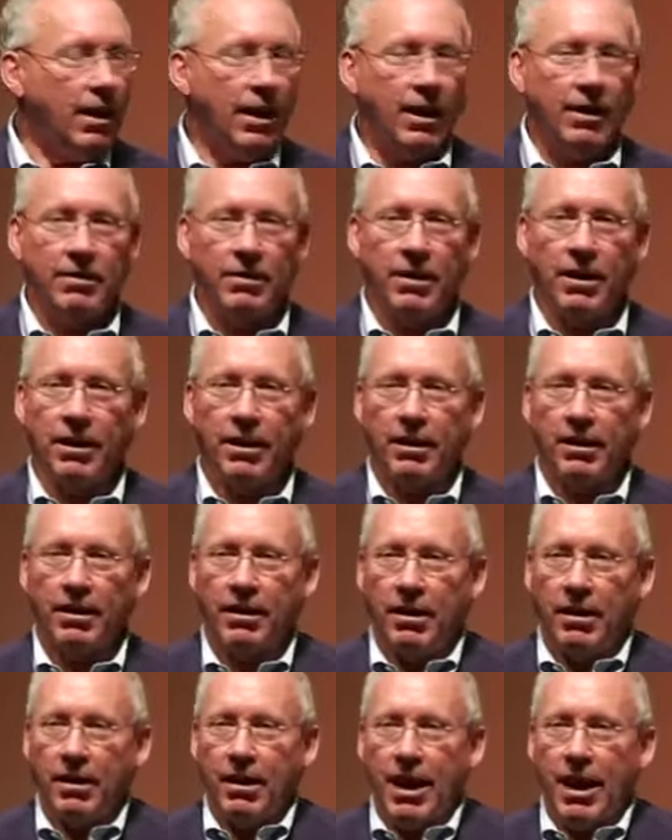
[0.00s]
And
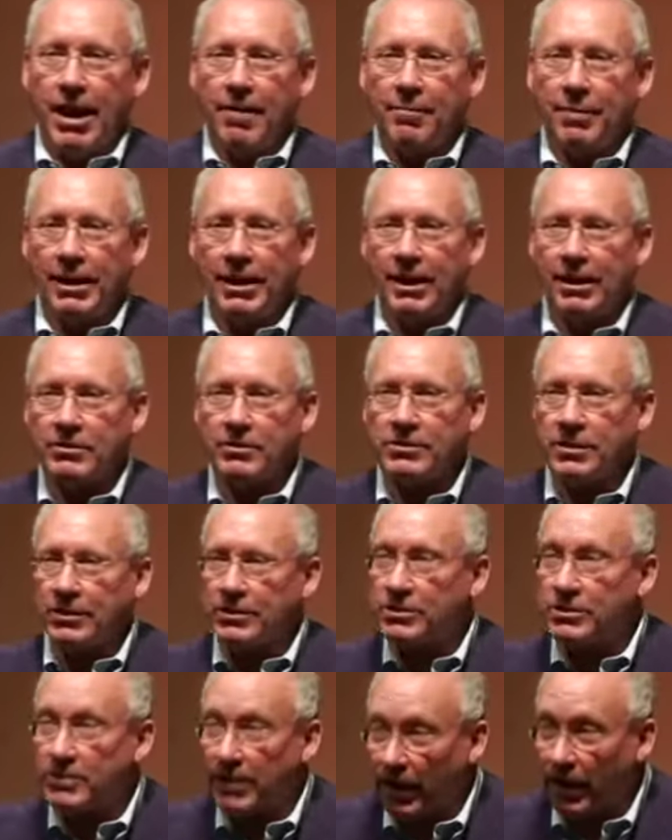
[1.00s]
I'm against
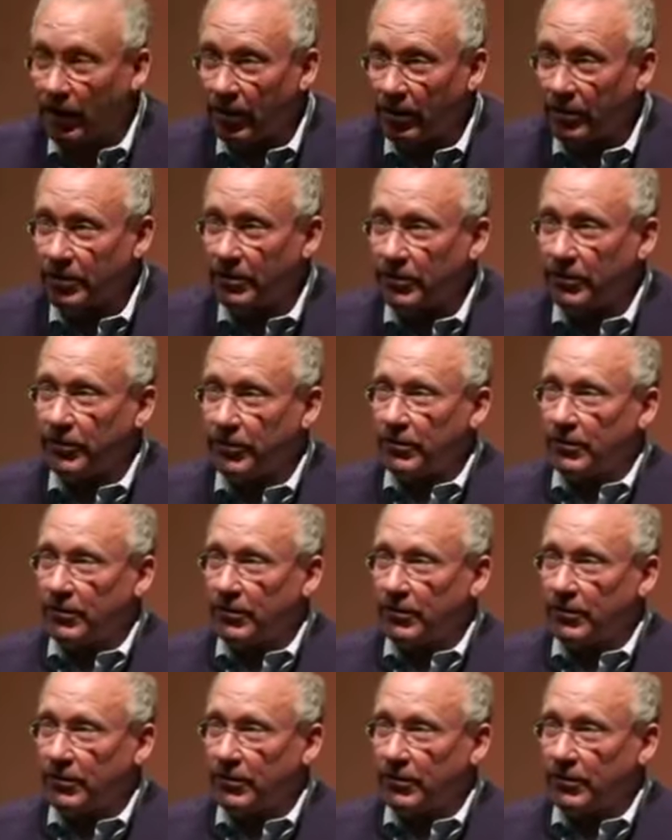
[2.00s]
a secular